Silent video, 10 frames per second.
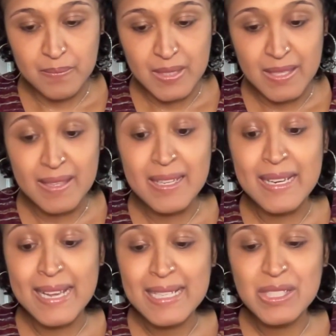And then the
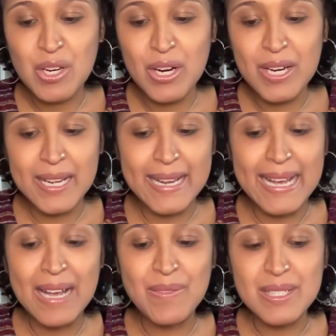next card I
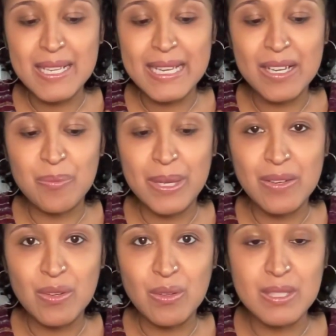have is the King of
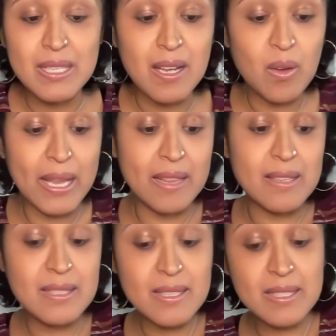Pentacles. Okay,
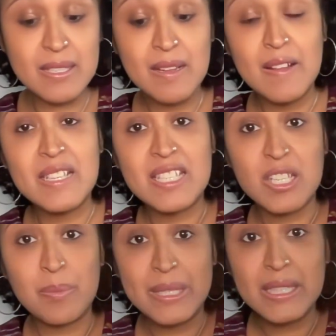this is
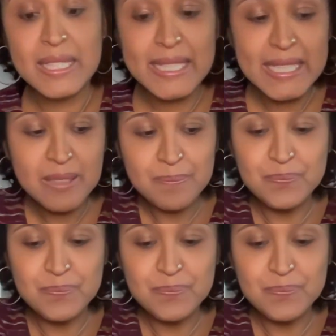stability.